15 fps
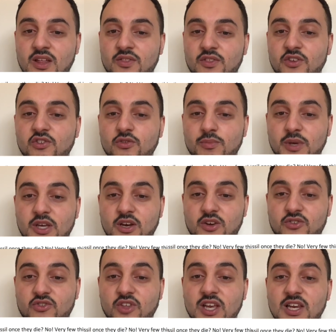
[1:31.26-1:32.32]
This is
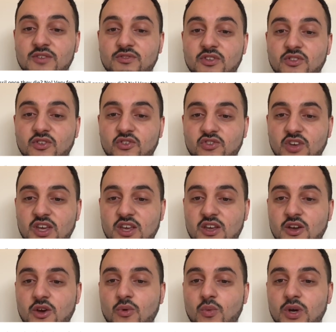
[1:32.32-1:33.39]
because they lived in the sea,
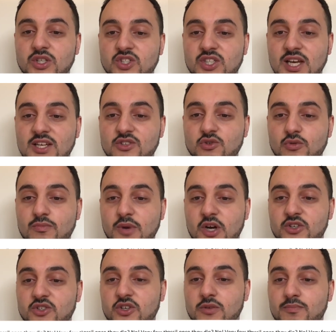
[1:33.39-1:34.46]
where sand or
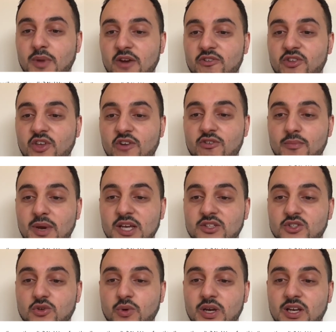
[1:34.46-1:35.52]
mud could bury their
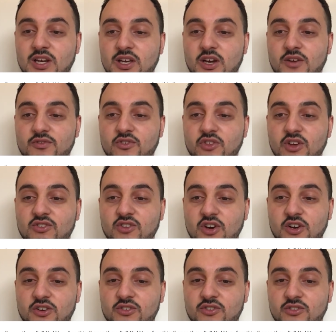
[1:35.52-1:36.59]
remains quickly after they
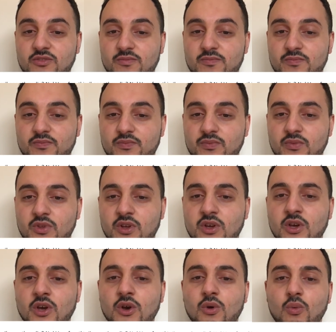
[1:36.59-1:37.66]
died.
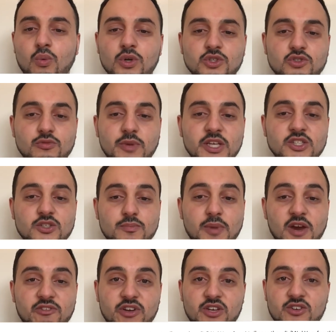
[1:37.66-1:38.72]
Once remains are
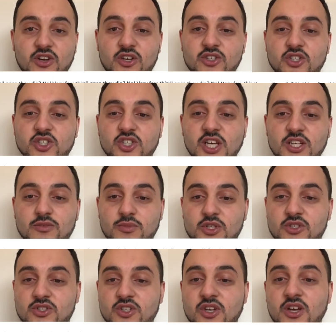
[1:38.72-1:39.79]
buried under
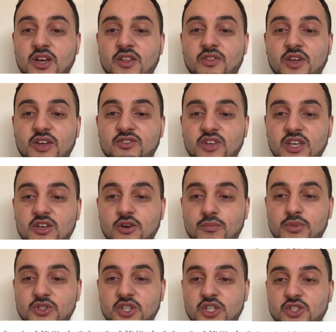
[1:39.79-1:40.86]
sediment, their
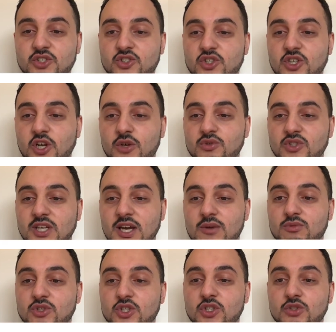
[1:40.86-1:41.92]
decomposition slows
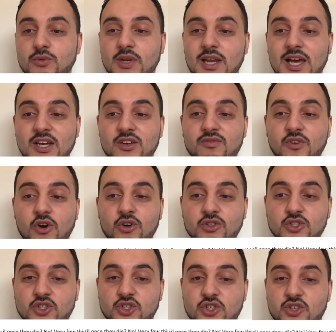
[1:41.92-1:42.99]
down due to a lack of
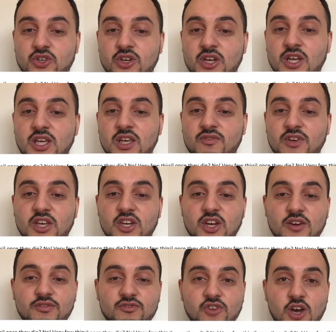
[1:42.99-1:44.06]
oxygen, giving
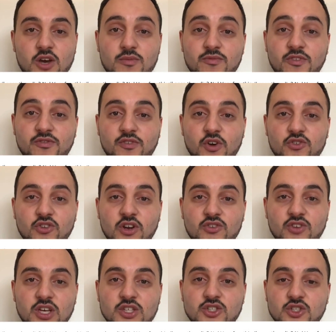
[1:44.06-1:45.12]
enough time for
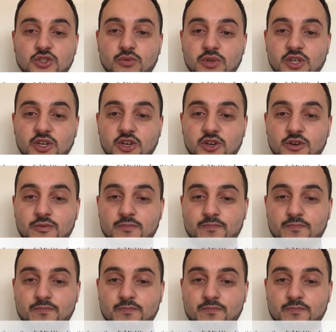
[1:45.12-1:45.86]
fossilisation to occur.